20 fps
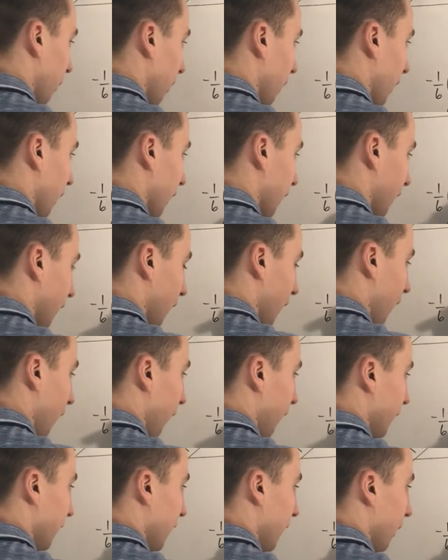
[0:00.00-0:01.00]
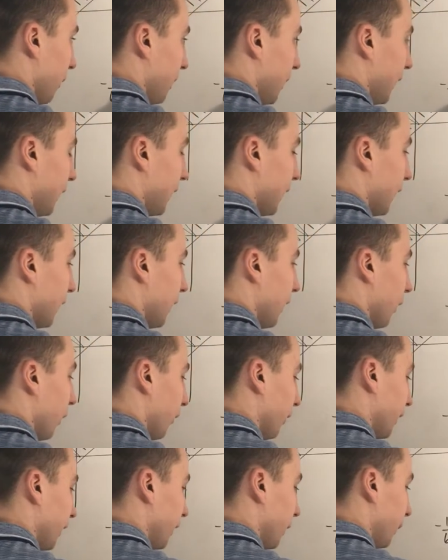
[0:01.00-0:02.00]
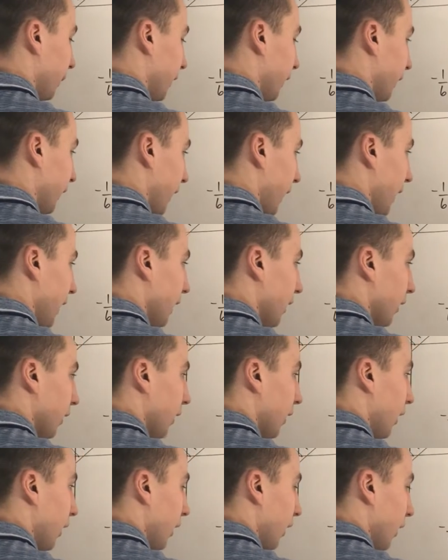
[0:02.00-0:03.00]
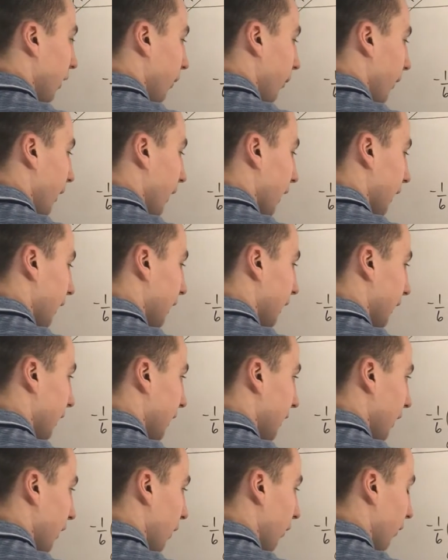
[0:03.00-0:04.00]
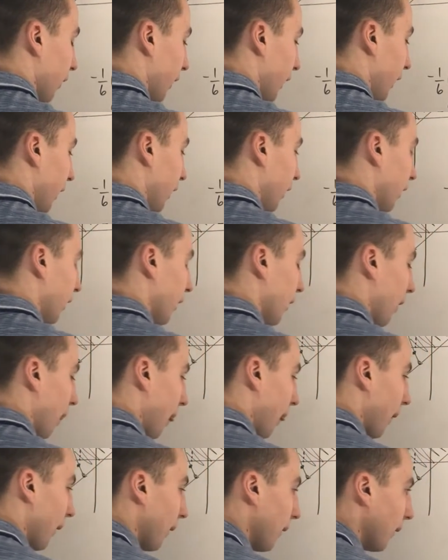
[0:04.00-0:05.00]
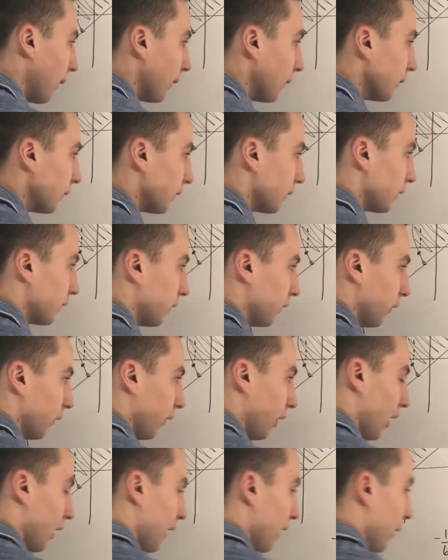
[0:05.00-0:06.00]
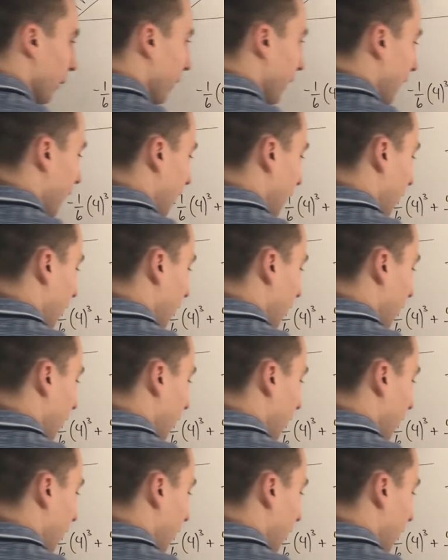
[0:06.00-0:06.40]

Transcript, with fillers: plus, it's going to be 16 over 2, which is 8. We got 16 over here. And then we